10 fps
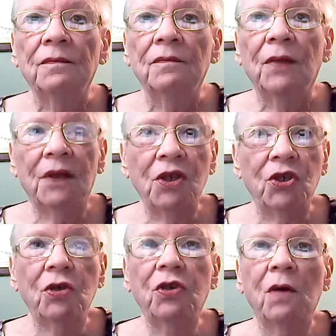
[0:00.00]
But this
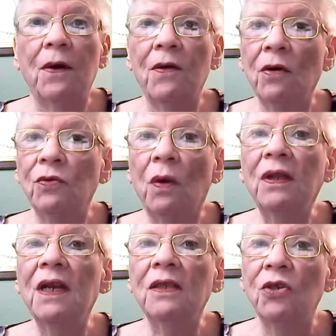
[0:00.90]
YouTuber knows what
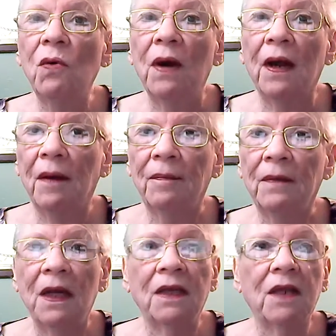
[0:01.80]
he's doing.
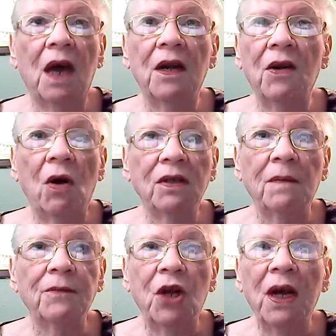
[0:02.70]
He's got an
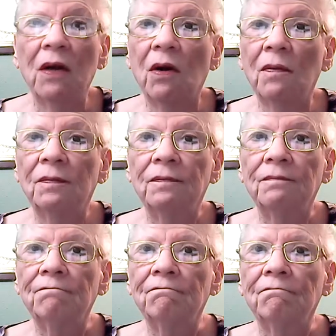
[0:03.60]
awesome channel.
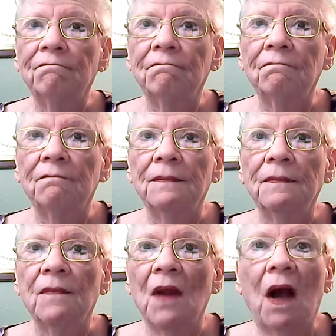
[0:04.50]

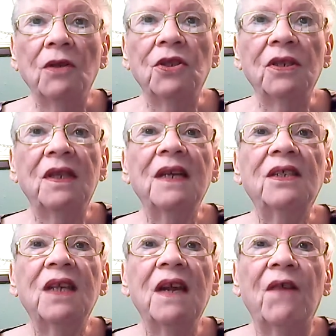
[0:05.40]
I'll just say
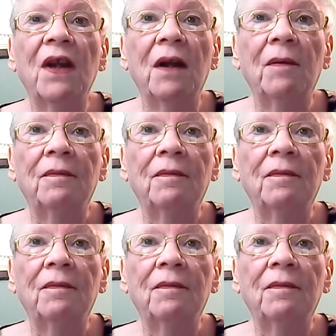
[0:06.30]
Steven.